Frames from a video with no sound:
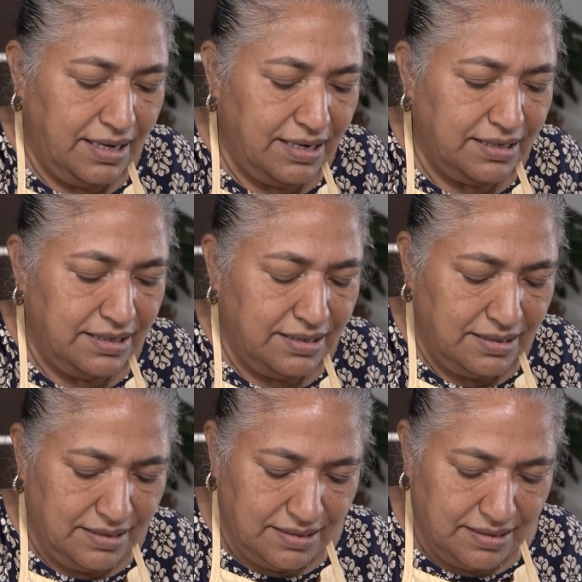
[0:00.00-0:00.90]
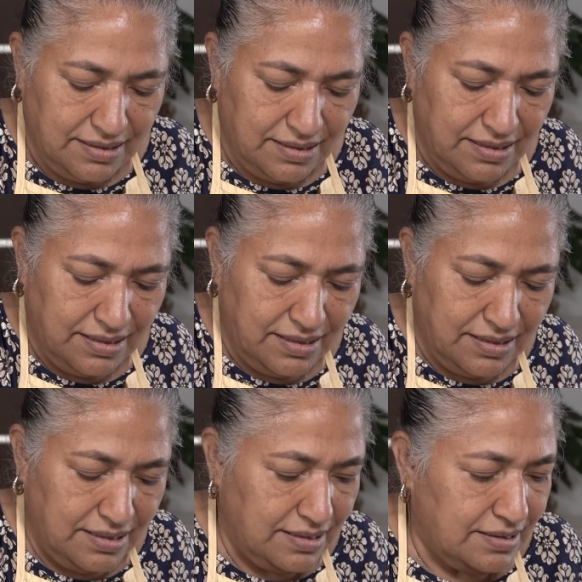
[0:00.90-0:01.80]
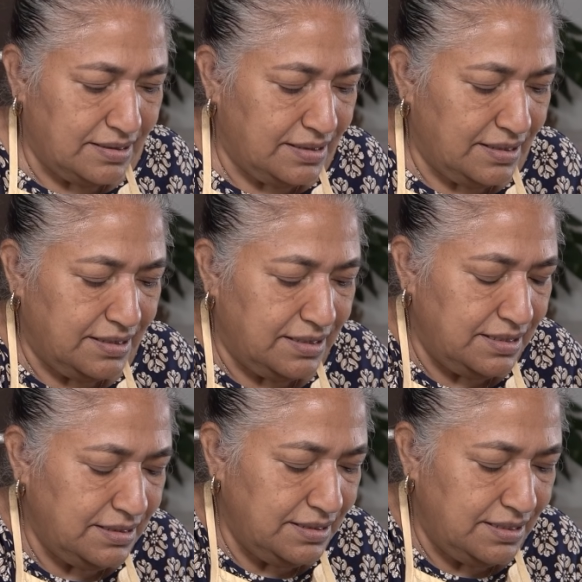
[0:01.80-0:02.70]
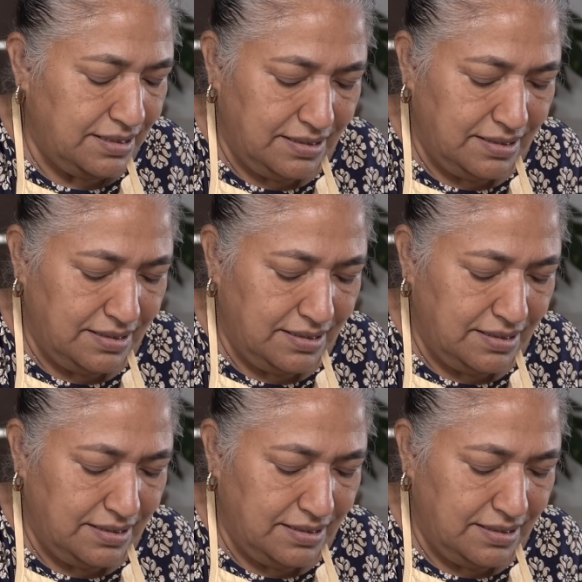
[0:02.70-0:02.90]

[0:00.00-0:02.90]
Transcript: add in the greens